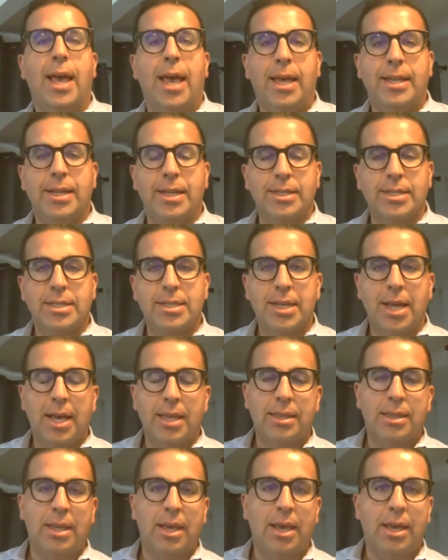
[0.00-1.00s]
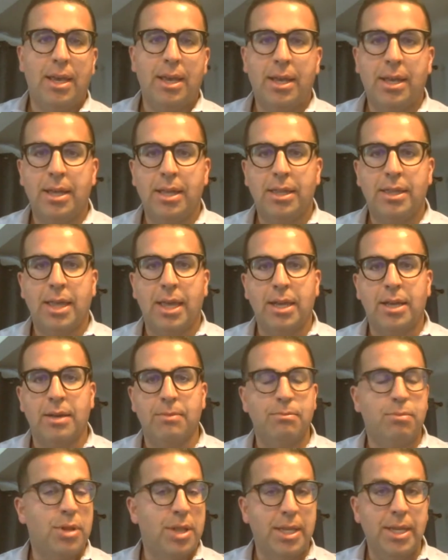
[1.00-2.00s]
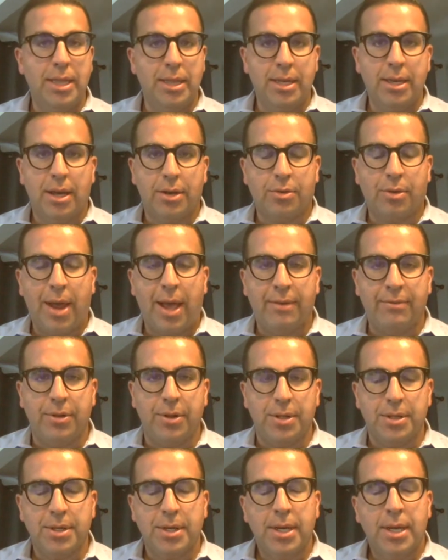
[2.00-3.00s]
And instead, they completely unraveled.